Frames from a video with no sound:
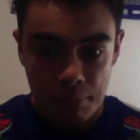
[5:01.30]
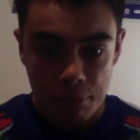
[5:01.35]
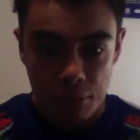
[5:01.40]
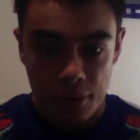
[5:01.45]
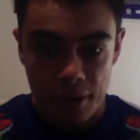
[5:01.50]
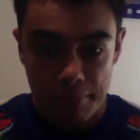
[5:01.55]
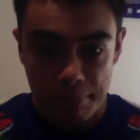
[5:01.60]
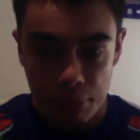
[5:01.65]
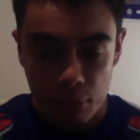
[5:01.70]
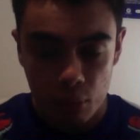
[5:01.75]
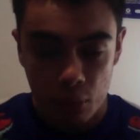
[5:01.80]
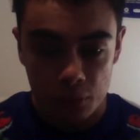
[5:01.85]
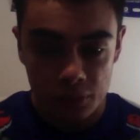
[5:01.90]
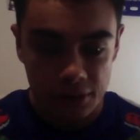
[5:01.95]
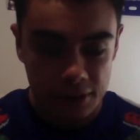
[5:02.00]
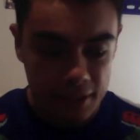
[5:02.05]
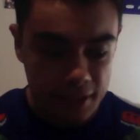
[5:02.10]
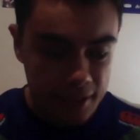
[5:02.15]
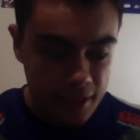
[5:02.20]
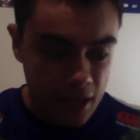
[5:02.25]
pretty poor
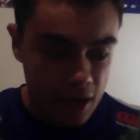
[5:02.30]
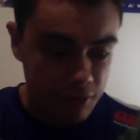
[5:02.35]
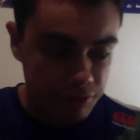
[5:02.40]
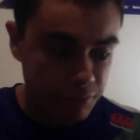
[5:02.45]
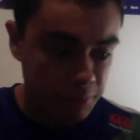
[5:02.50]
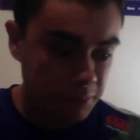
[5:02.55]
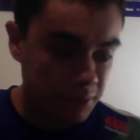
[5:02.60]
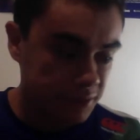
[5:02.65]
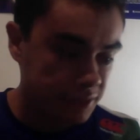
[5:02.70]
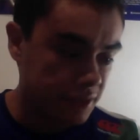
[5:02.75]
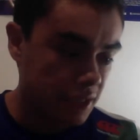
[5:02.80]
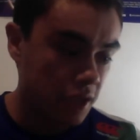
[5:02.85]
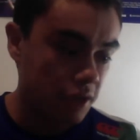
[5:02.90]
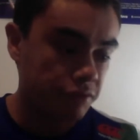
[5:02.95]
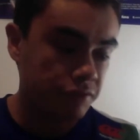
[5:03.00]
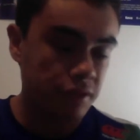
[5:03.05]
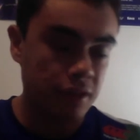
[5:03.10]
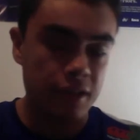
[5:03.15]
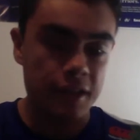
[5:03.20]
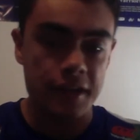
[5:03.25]
second half from us
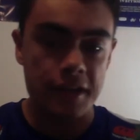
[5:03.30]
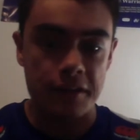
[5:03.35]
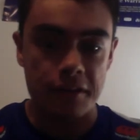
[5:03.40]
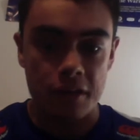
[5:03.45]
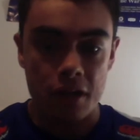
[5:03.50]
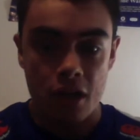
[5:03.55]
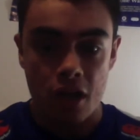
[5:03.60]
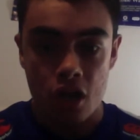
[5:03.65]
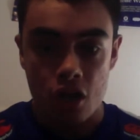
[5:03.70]
after leading